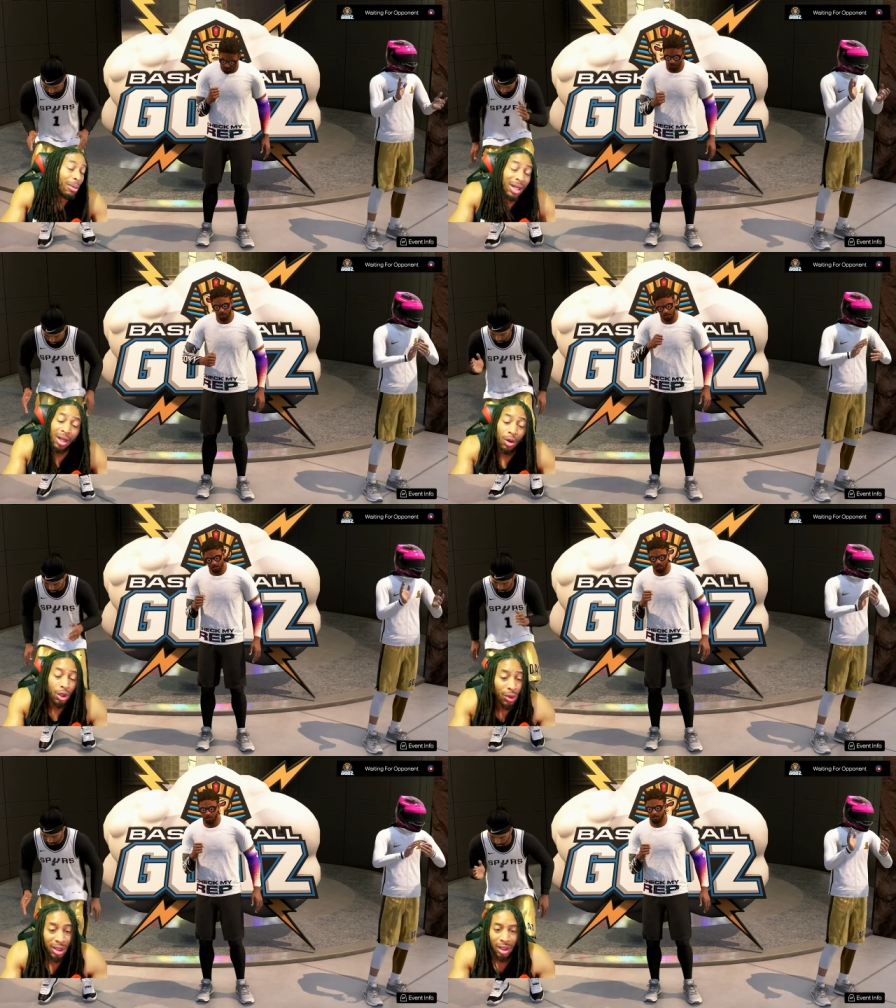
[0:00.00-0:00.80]
But it goes
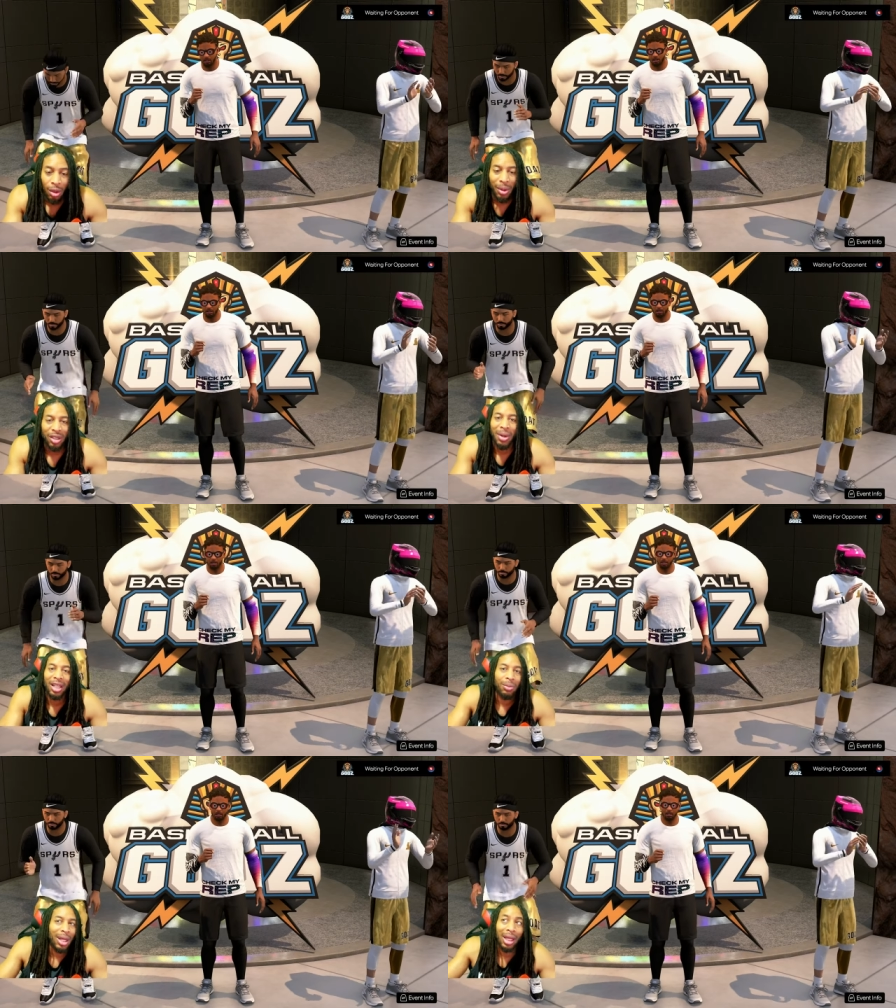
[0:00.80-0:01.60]
straight skill based
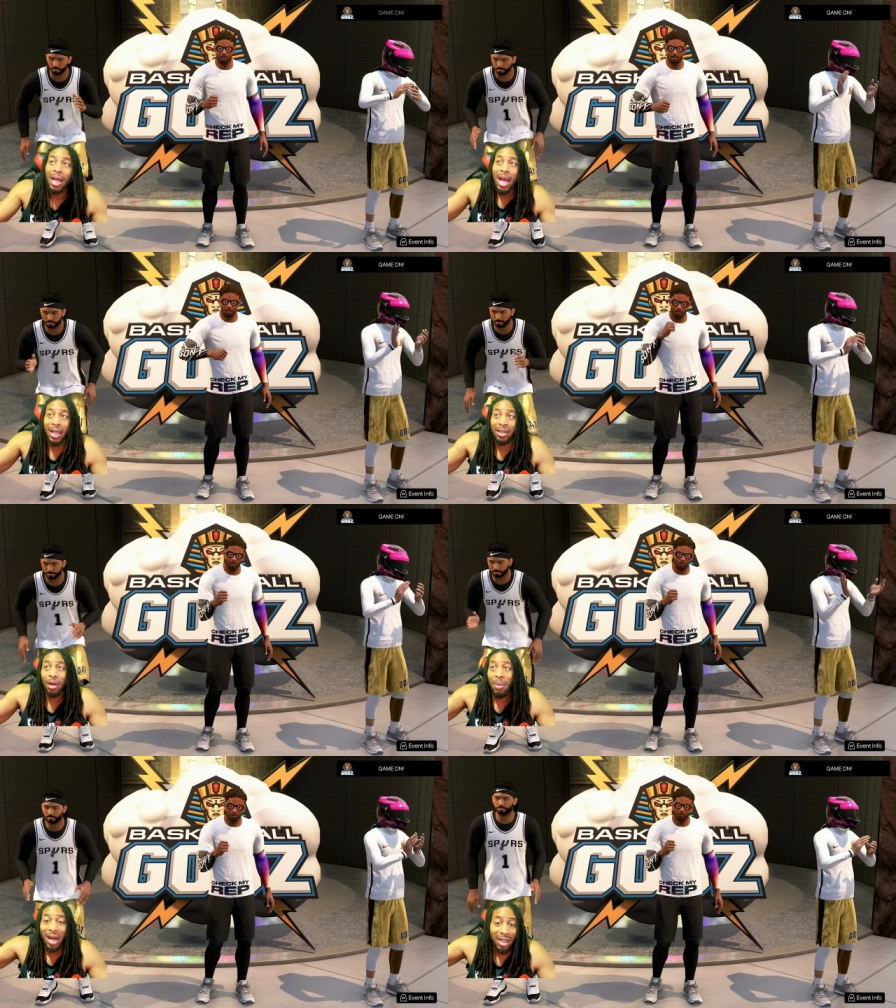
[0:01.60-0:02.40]
matchmaking, and
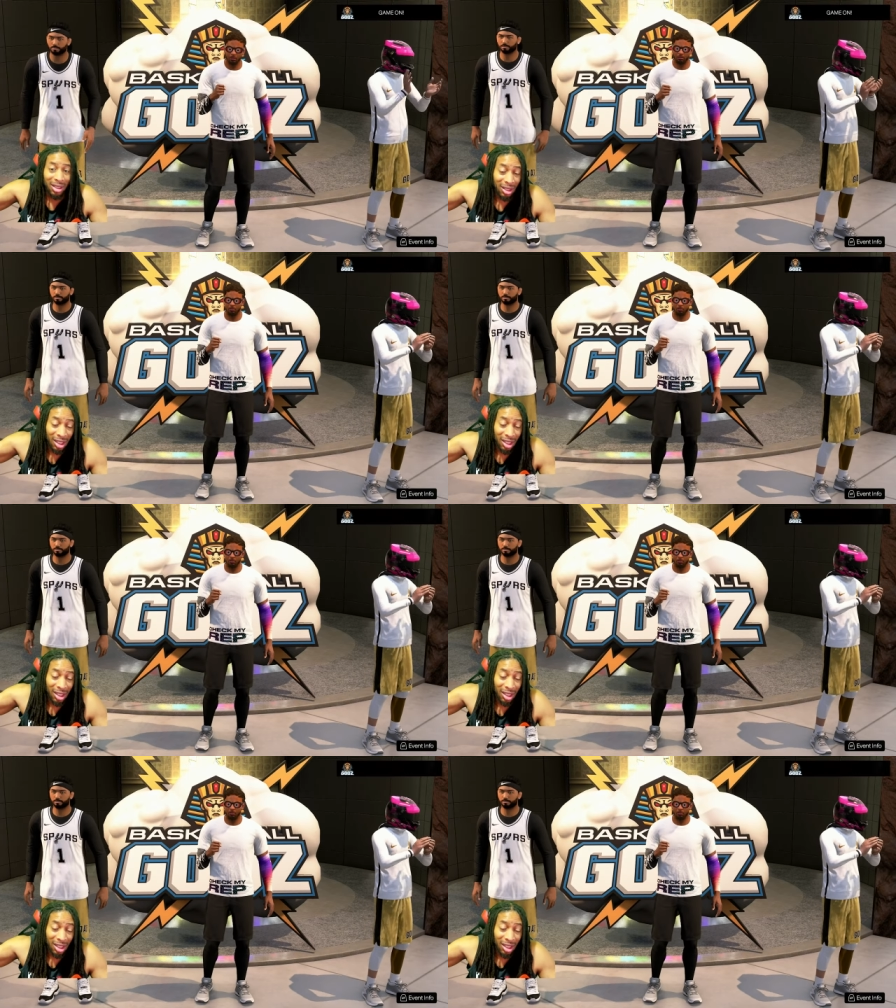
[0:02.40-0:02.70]
somebody just